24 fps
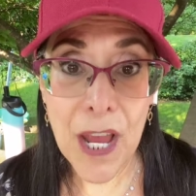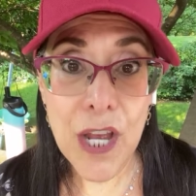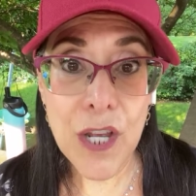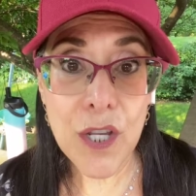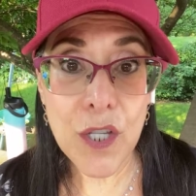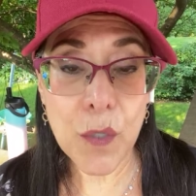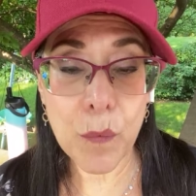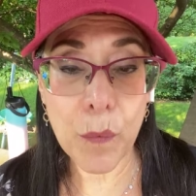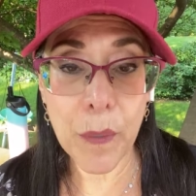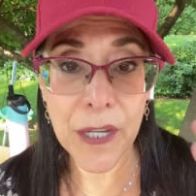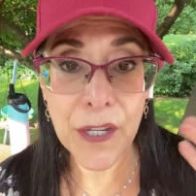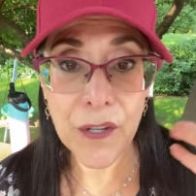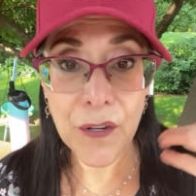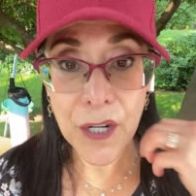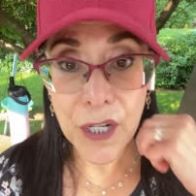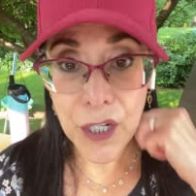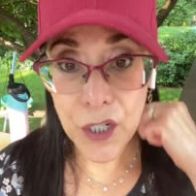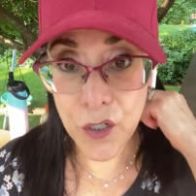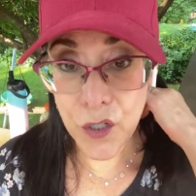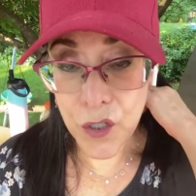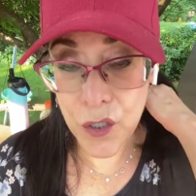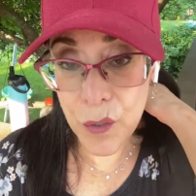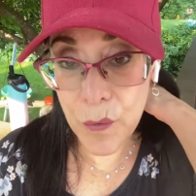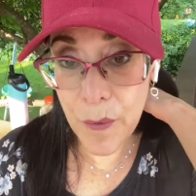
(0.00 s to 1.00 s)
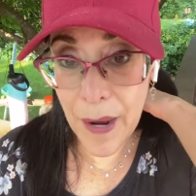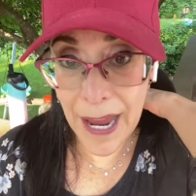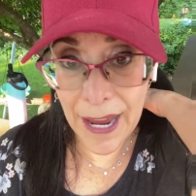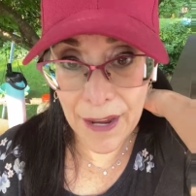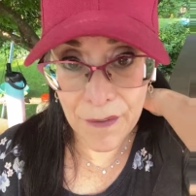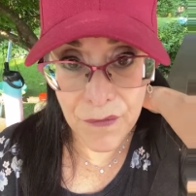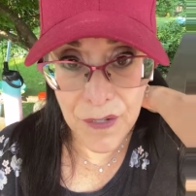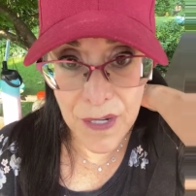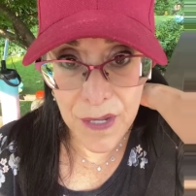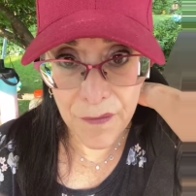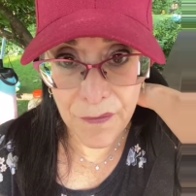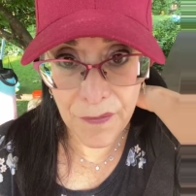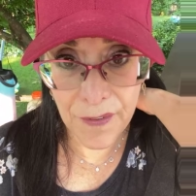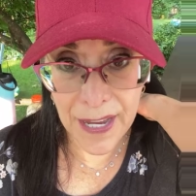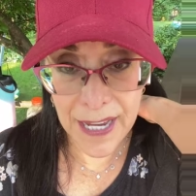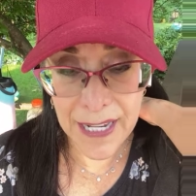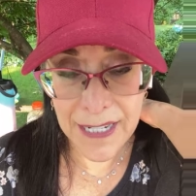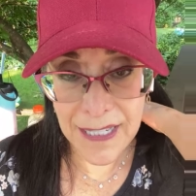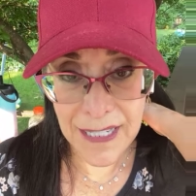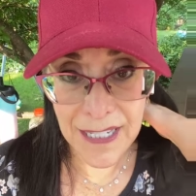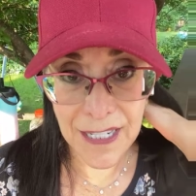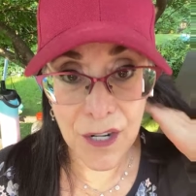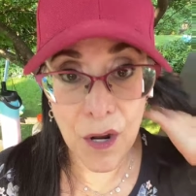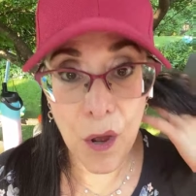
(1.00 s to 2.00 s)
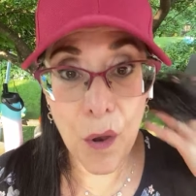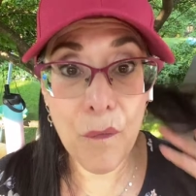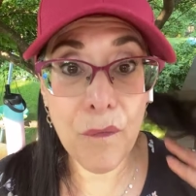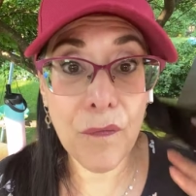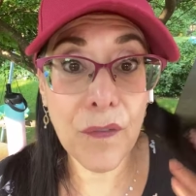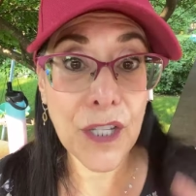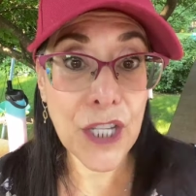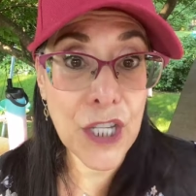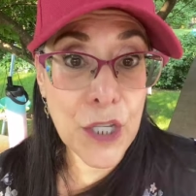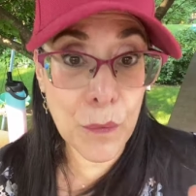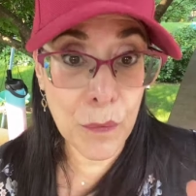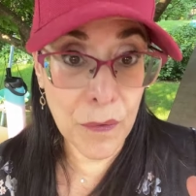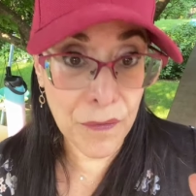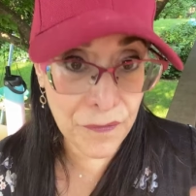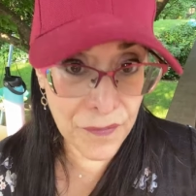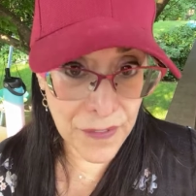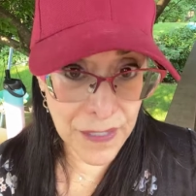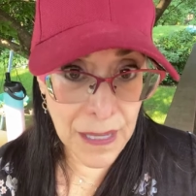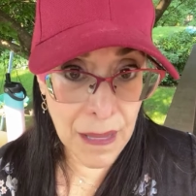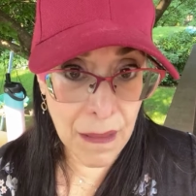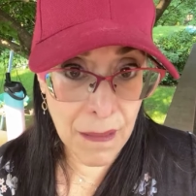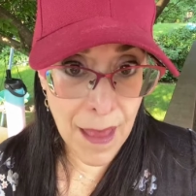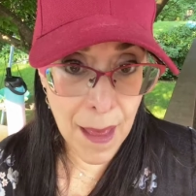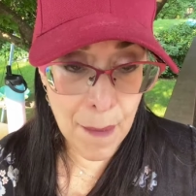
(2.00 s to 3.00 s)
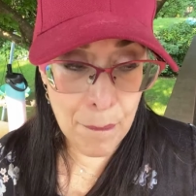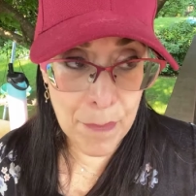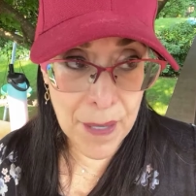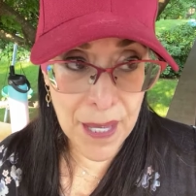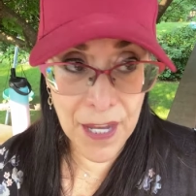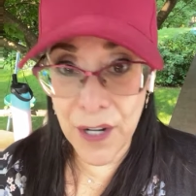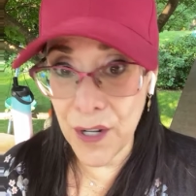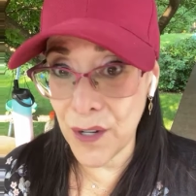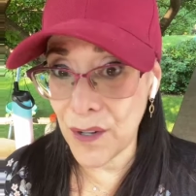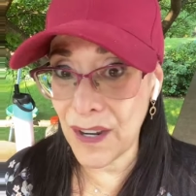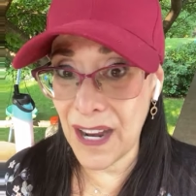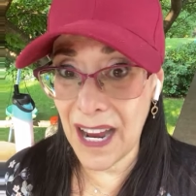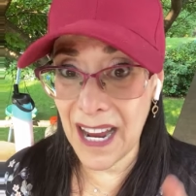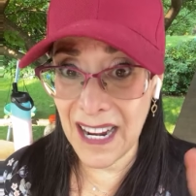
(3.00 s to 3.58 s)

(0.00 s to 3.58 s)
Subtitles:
So what you're going to do after the fast, and hopefully you will feel a lot better,